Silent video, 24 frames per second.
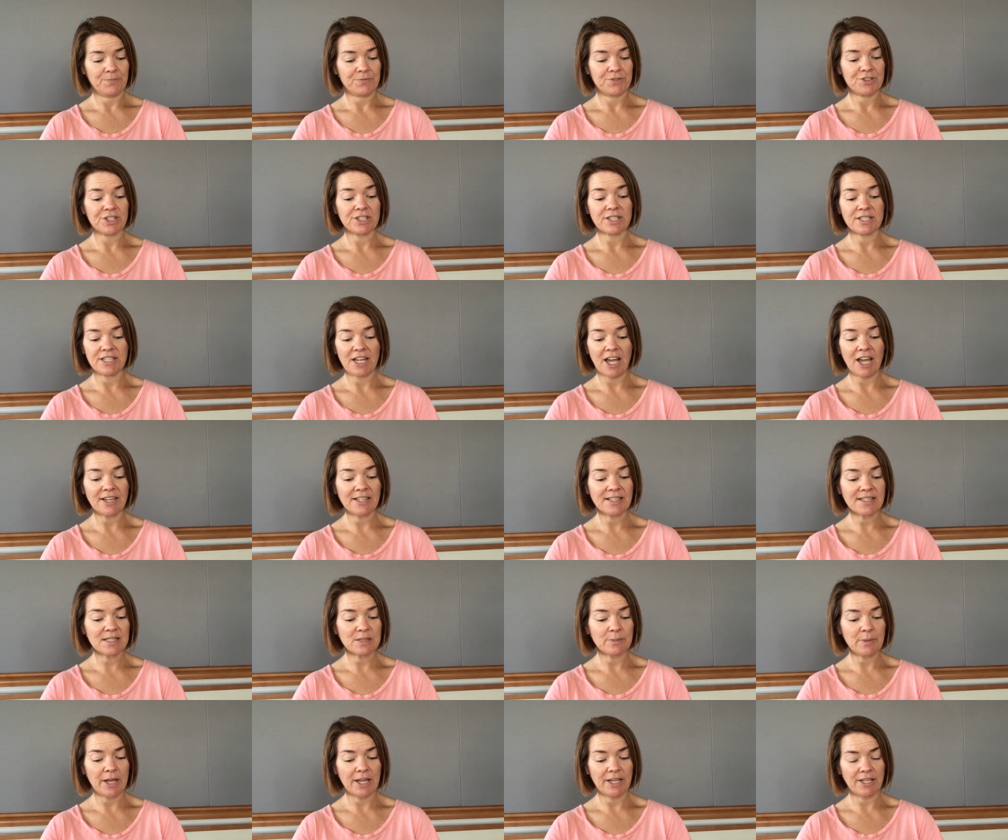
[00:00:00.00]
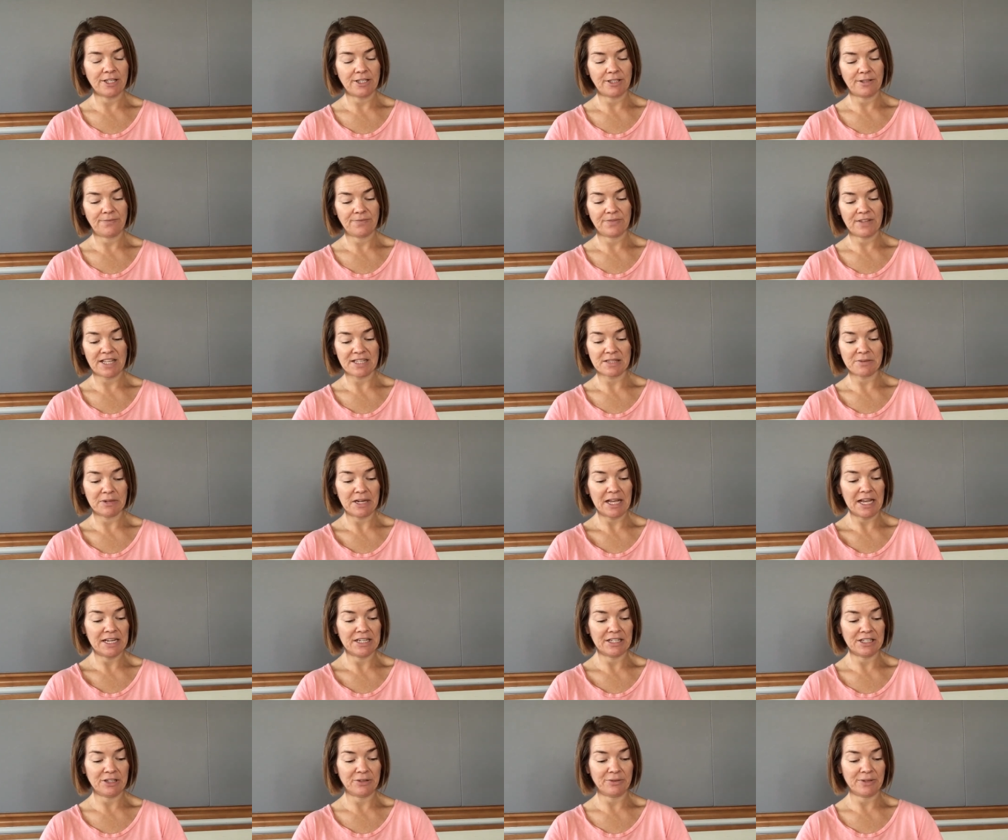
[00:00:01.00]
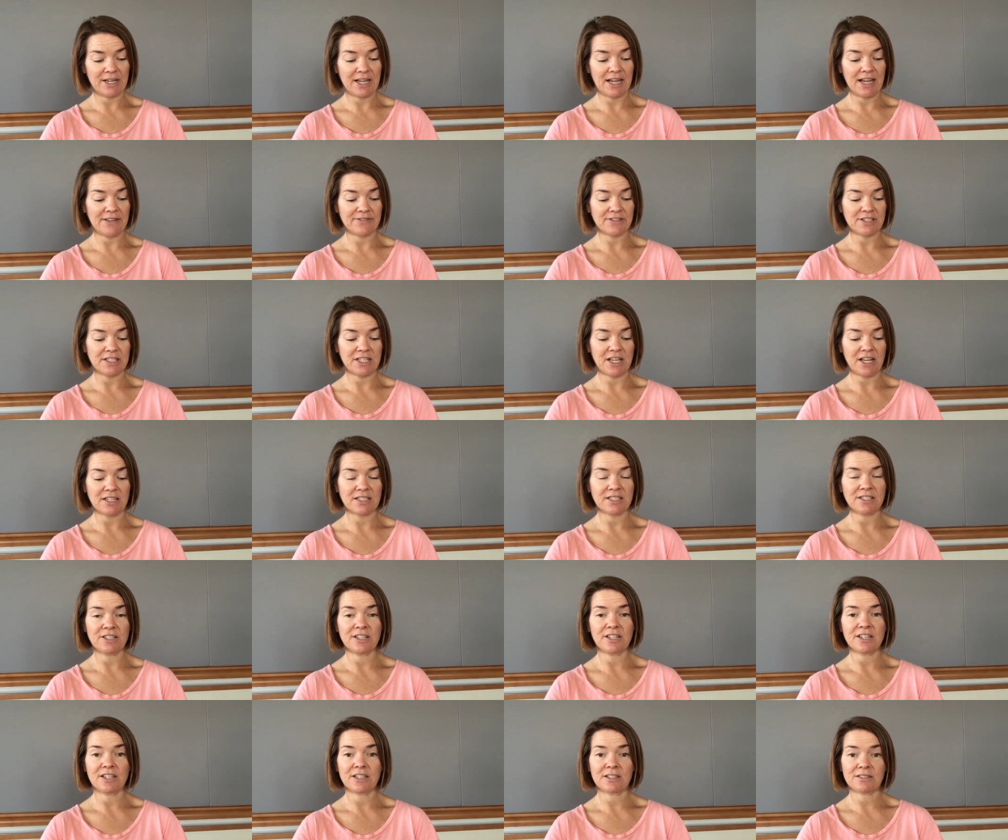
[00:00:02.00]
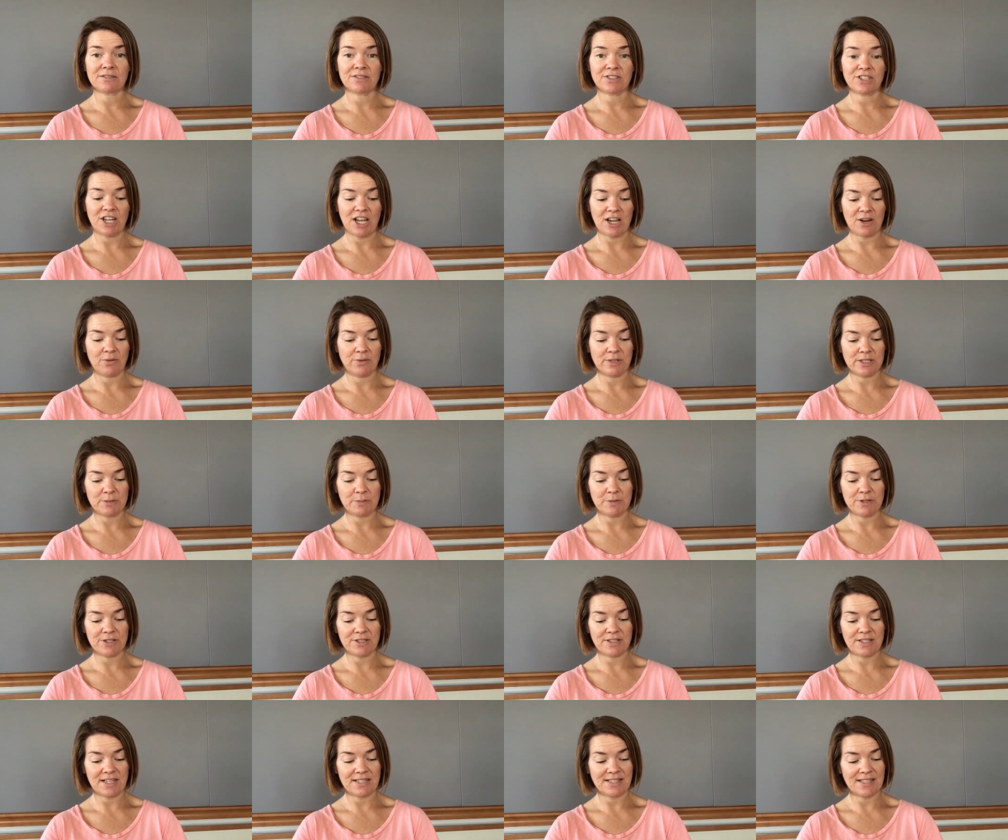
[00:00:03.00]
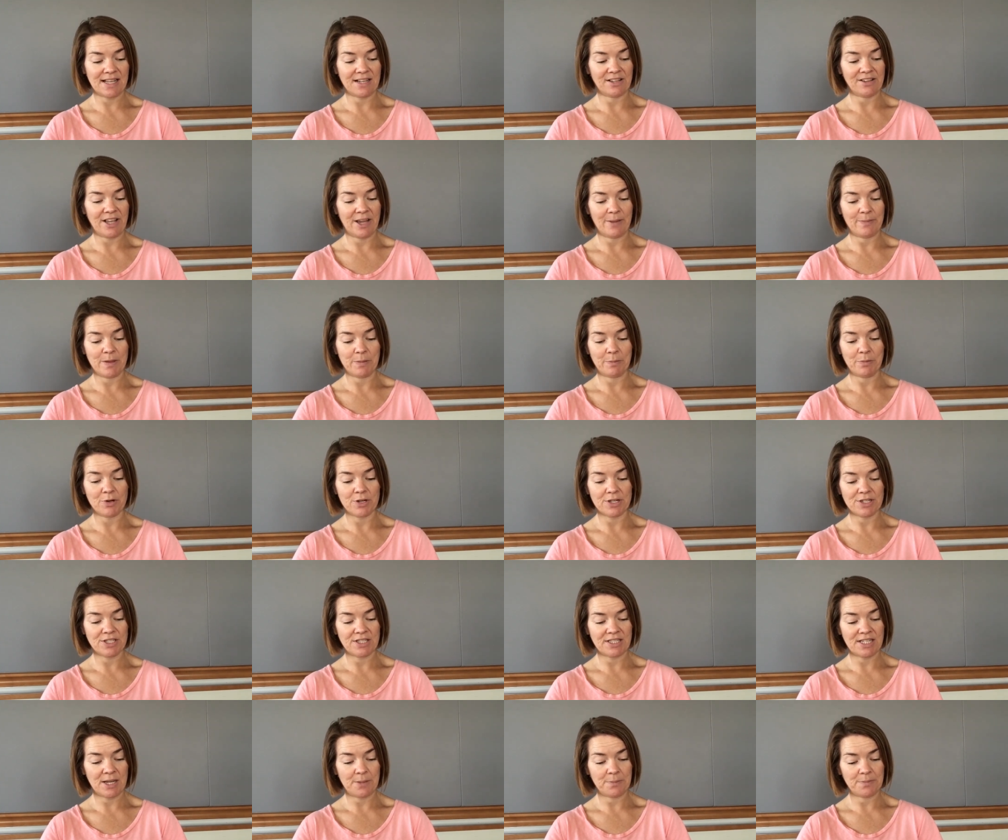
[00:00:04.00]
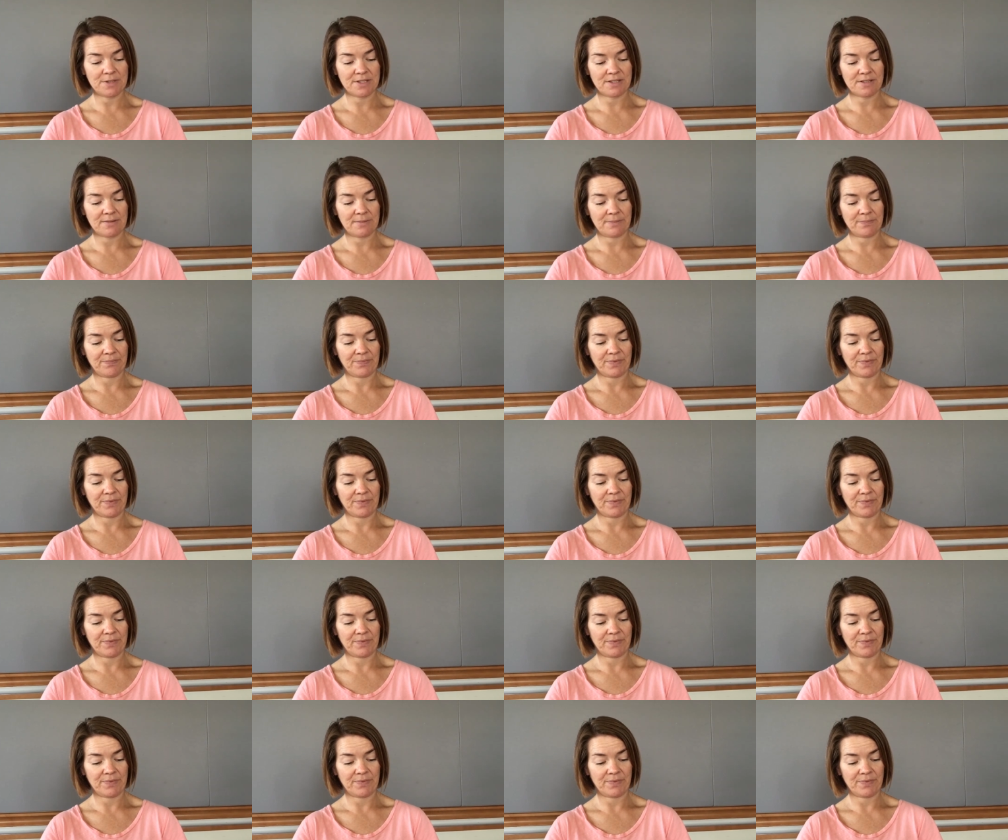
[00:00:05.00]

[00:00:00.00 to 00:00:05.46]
Just nod and smile, that's what I do when I have to talk to her, Jack whispers as they climb the porch steps.